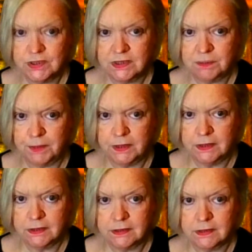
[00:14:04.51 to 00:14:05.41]
trust this
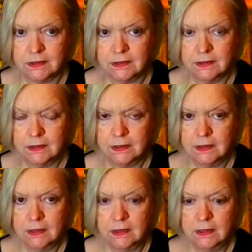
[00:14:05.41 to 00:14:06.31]
person.
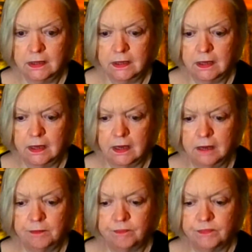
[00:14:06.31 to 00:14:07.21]

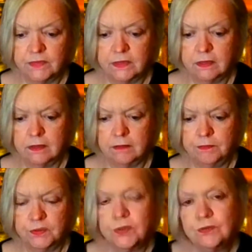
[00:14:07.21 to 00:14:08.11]
Uh,
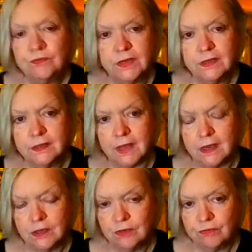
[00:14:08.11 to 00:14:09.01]
but you feel
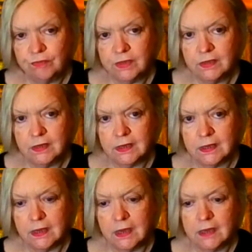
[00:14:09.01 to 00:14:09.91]
that you feel
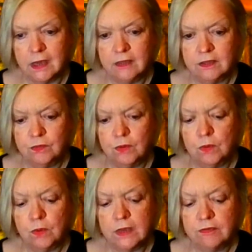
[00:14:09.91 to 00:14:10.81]
it and and the
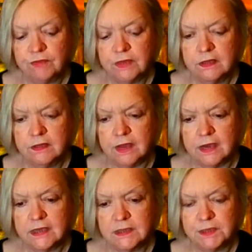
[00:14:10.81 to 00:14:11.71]
why you feel
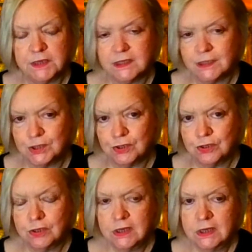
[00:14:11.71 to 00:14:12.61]
that is because it's
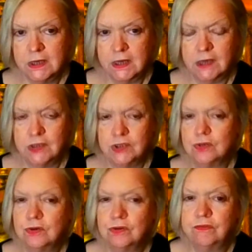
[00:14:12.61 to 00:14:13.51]
your it's
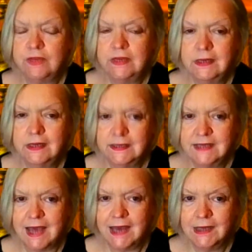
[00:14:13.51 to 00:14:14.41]
your gut
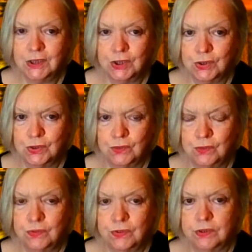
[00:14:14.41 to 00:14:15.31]
feeling telling
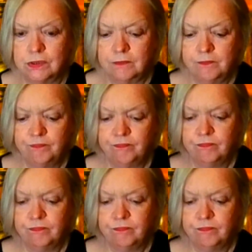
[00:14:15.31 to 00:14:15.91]
you that